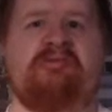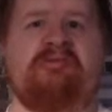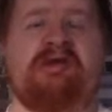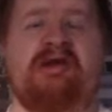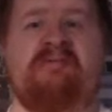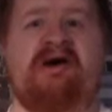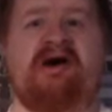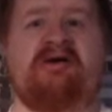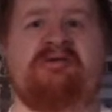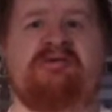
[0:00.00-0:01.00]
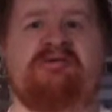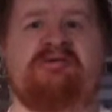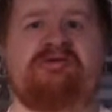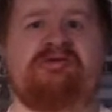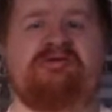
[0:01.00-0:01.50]
came back
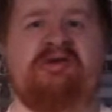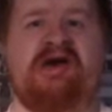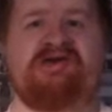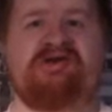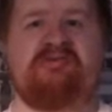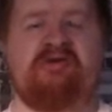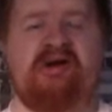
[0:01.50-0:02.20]
to SW,